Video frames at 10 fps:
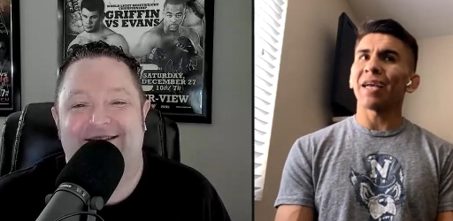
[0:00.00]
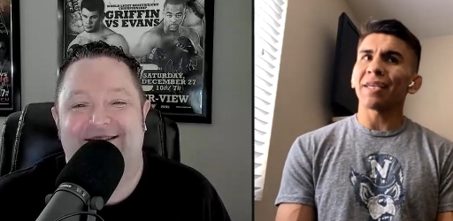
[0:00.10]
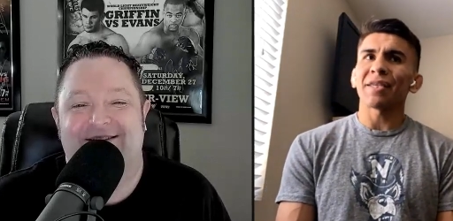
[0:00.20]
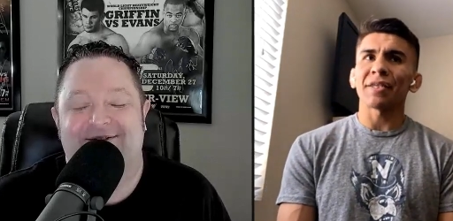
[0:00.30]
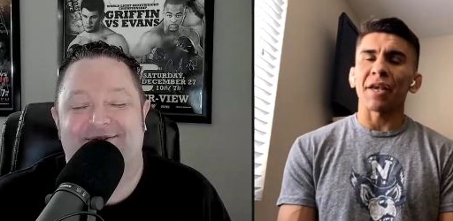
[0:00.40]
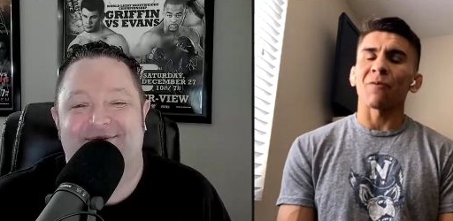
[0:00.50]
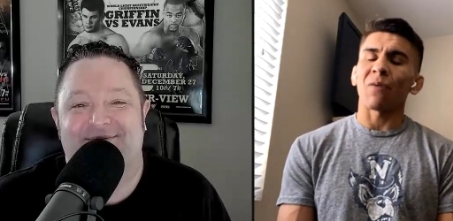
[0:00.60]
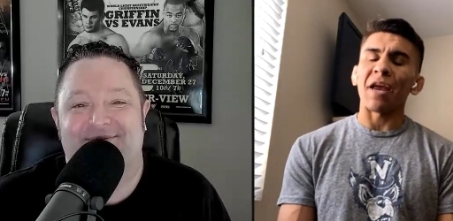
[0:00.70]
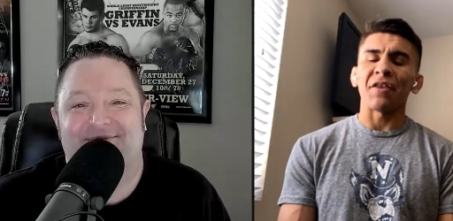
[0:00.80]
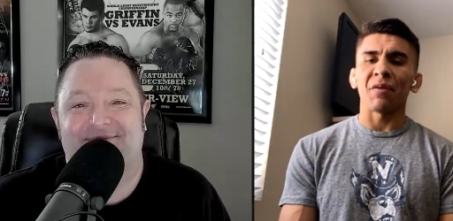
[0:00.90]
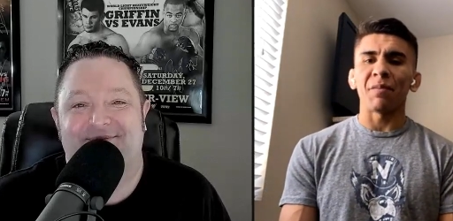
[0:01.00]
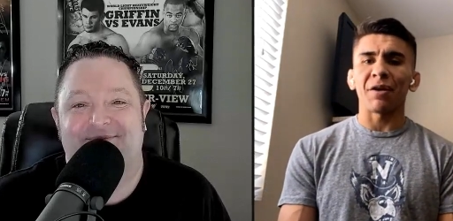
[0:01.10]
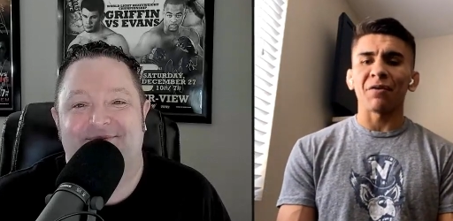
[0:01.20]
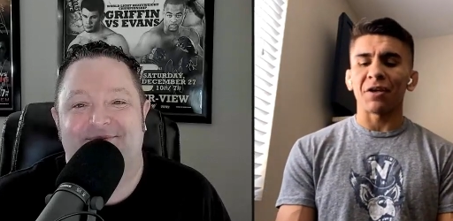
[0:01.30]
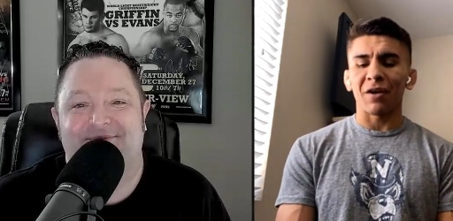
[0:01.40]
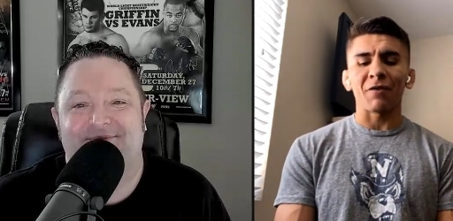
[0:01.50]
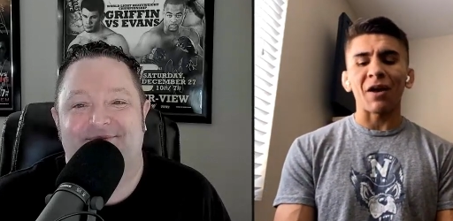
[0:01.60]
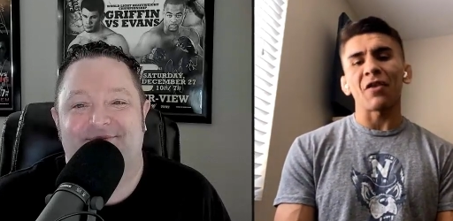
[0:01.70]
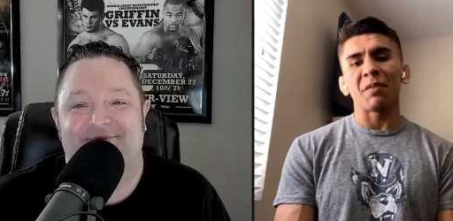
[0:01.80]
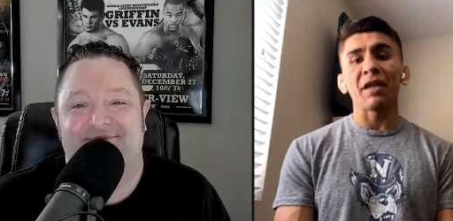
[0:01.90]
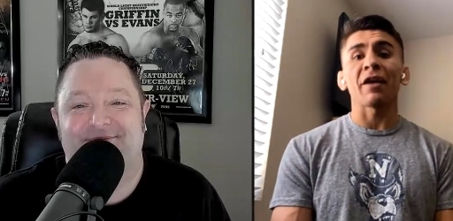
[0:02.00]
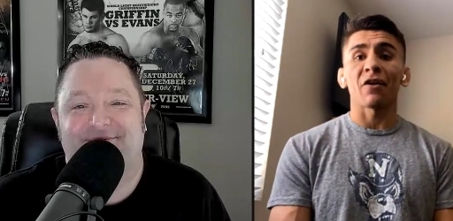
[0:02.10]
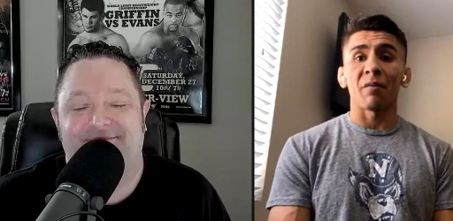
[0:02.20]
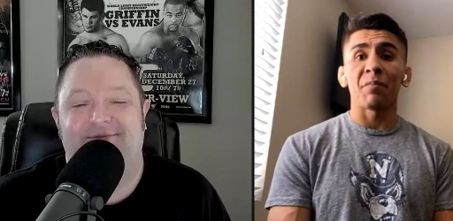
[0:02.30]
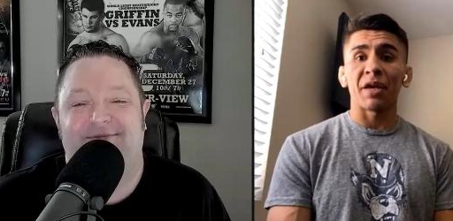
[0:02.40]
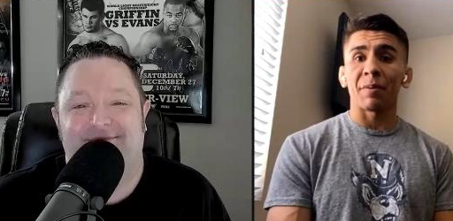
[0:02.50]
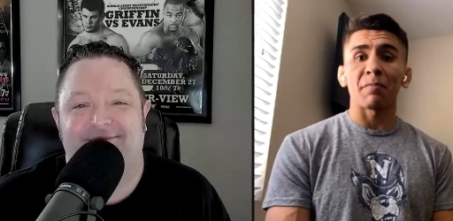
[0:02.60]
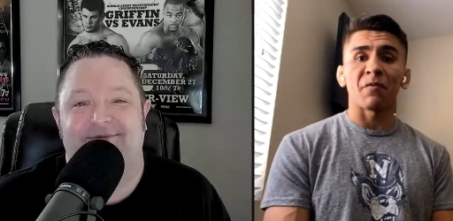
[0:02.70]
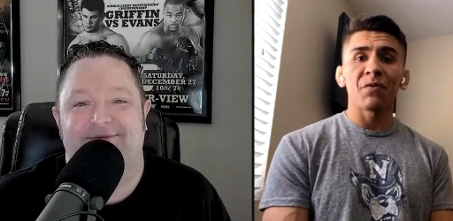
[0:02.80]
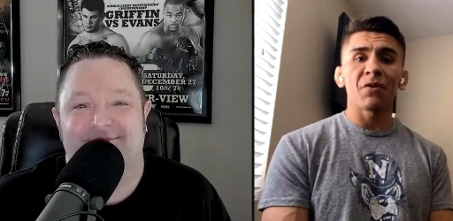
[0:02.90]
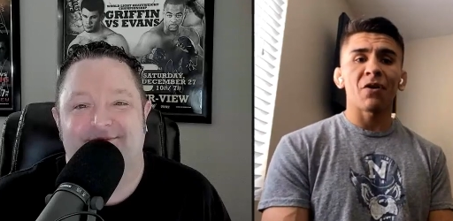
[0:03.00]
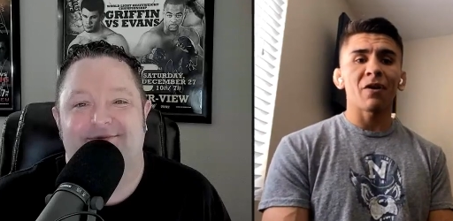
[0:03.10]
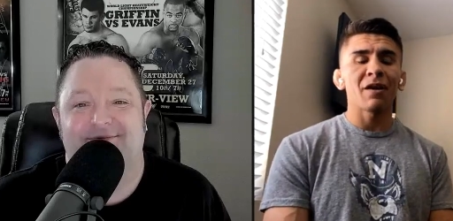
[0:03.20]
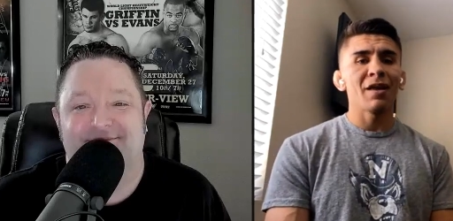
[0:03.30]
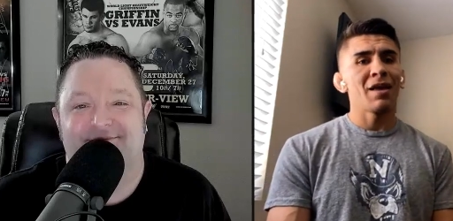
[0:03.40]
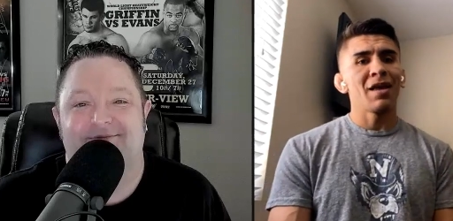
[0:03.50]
Speaker 1: I guess that's like right in the middle. You know, I'd rather be like on a big pay per view card.